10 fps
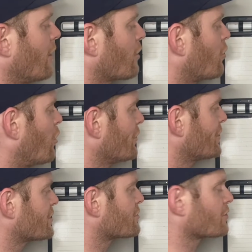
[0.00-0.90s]
our goal with
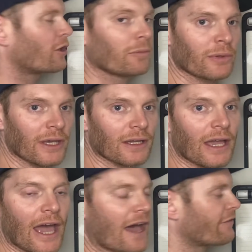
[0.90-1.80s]
this drill being a
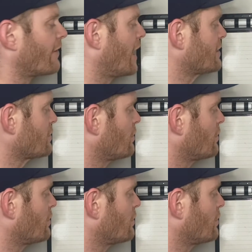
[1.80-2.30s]
half ice is we